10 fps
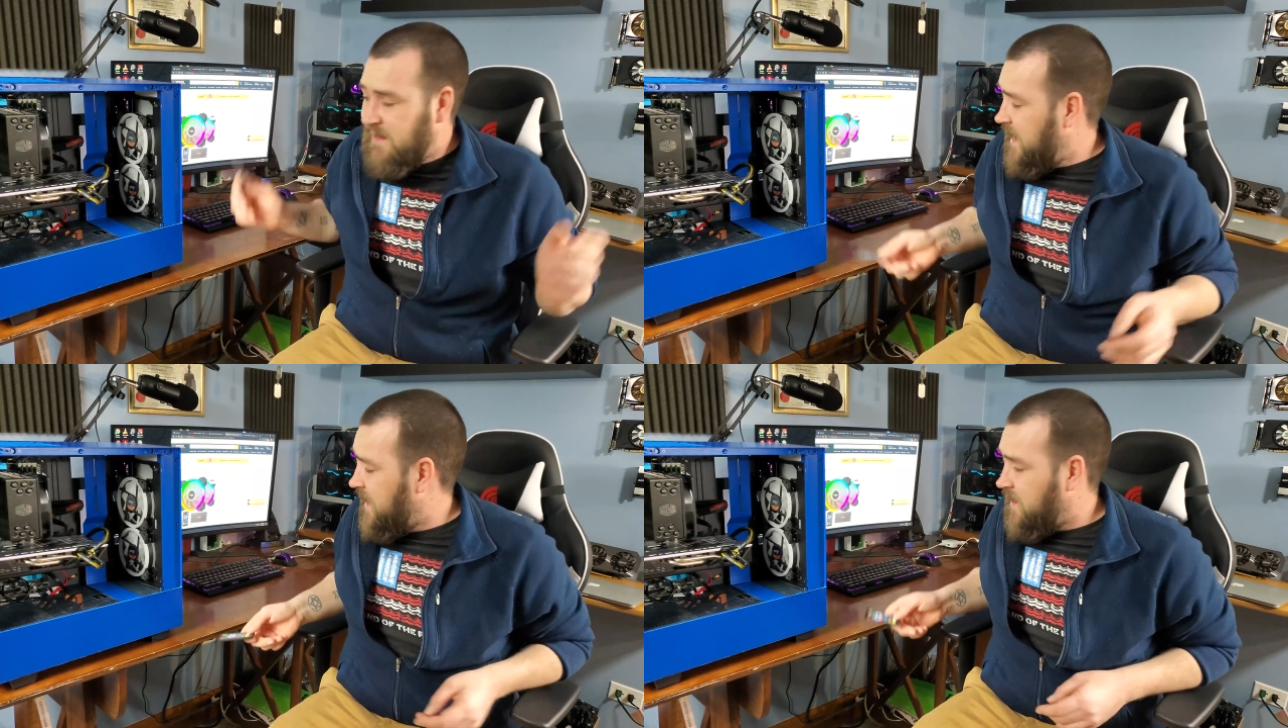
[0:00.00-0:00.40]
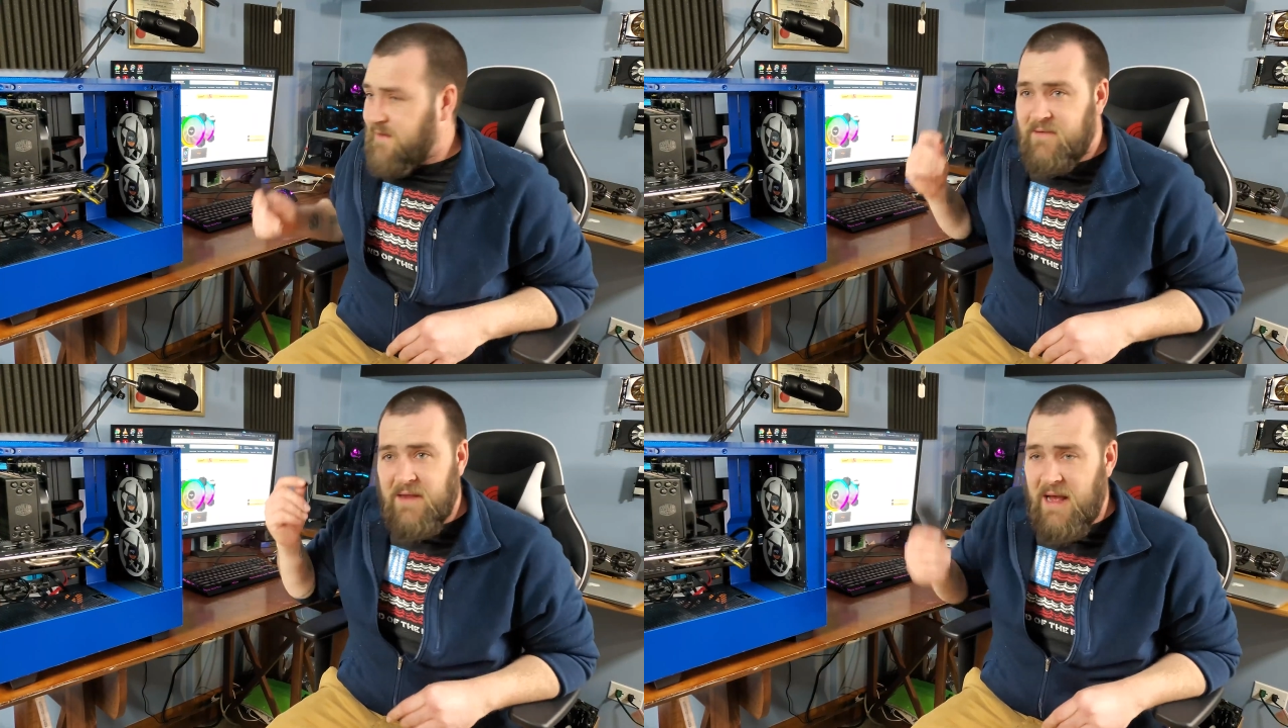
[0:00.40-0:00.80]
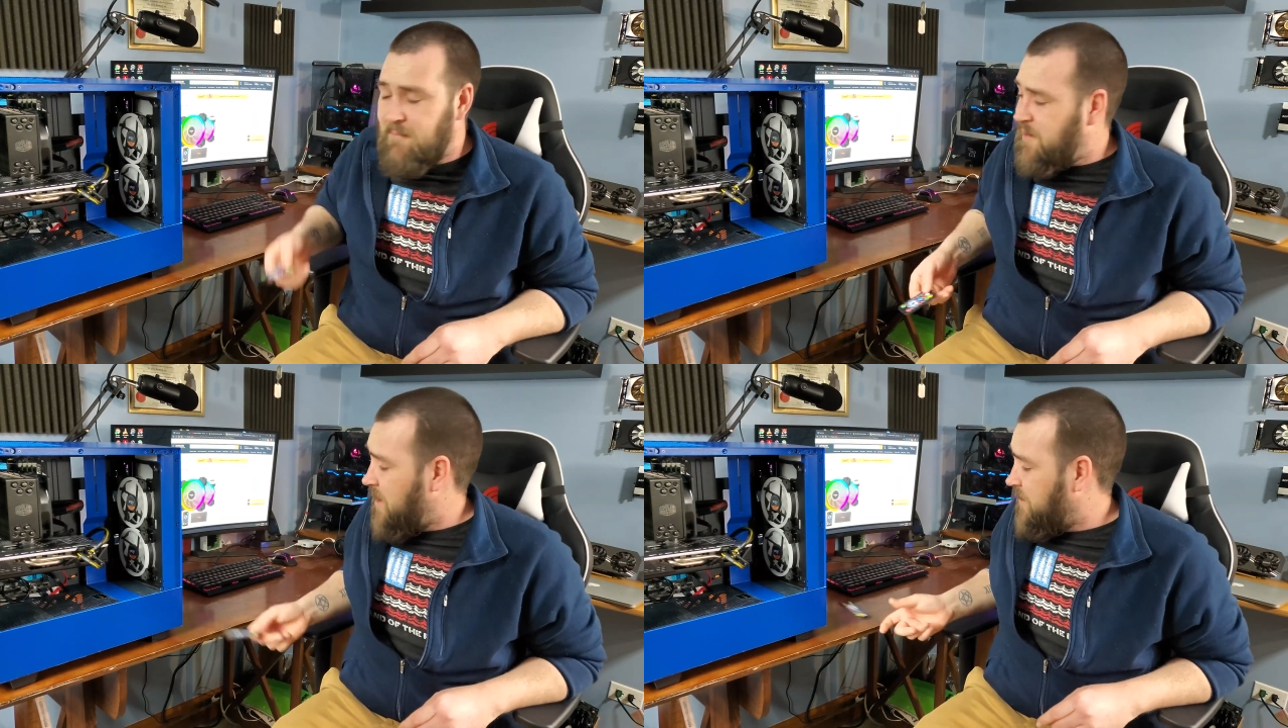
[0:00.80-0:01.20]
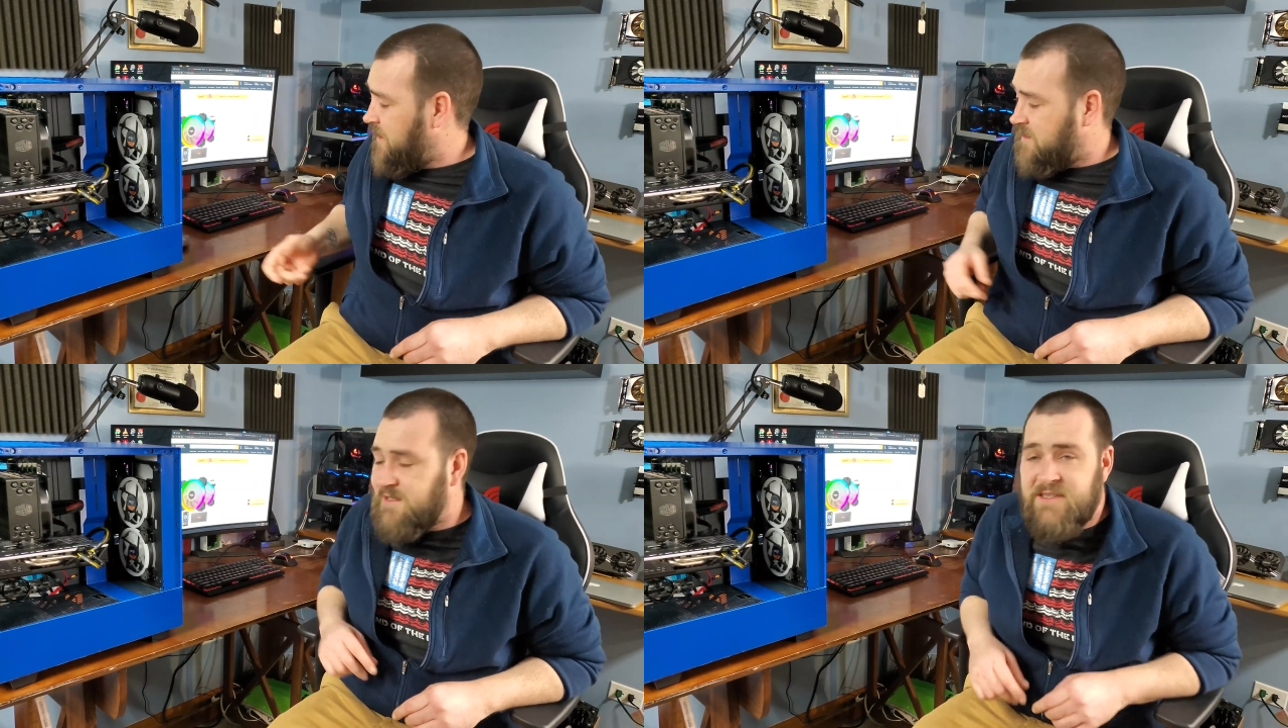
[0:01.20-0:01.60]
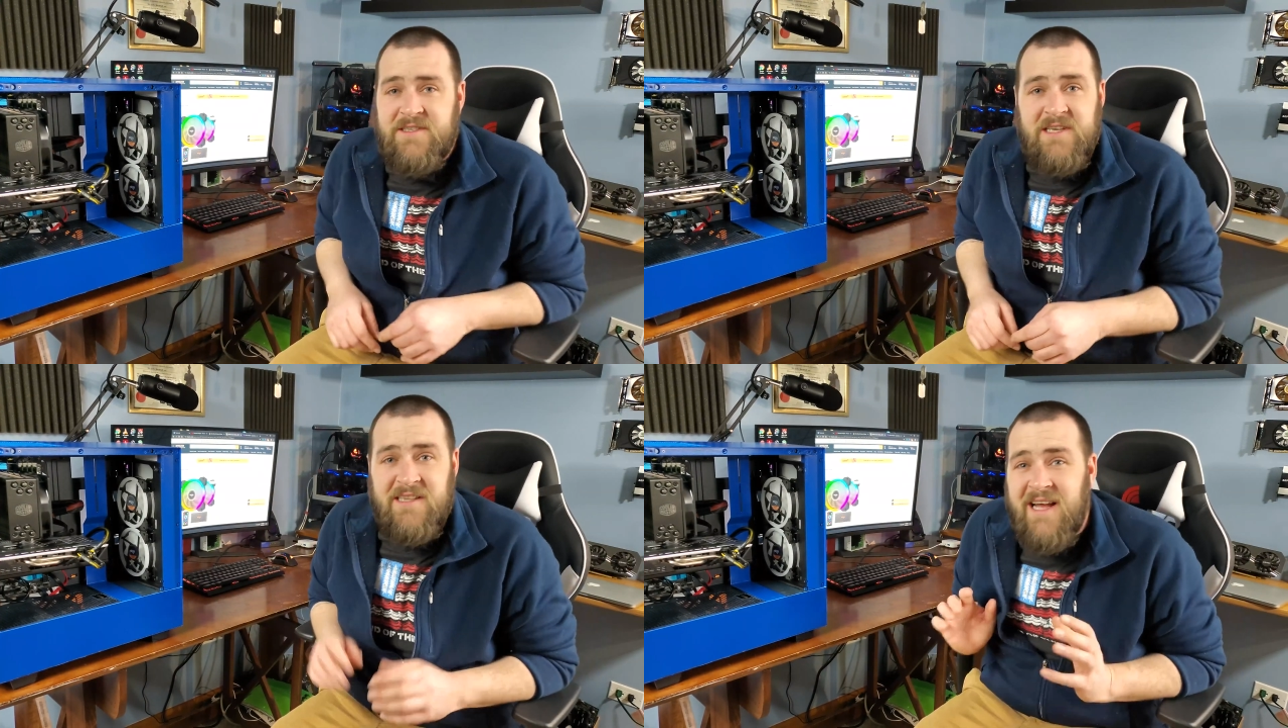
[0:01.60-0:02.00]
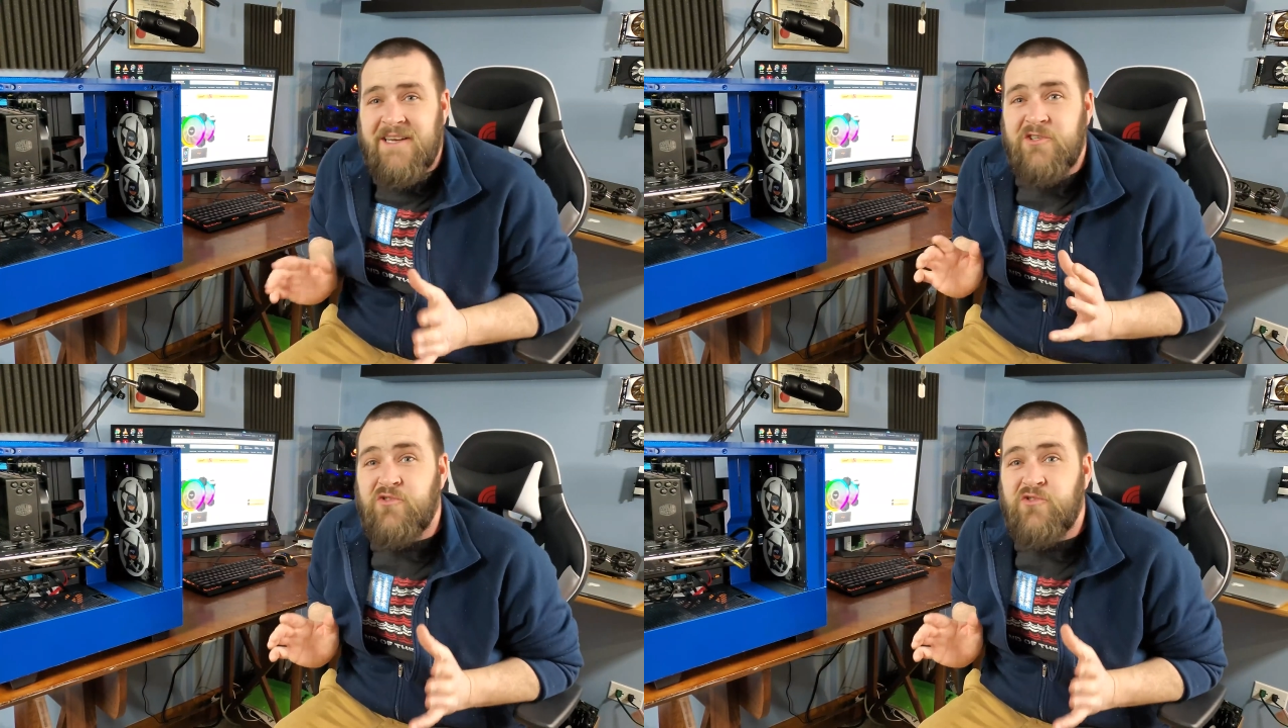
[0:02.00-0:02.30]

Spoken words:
and I'm probably going to stick that in a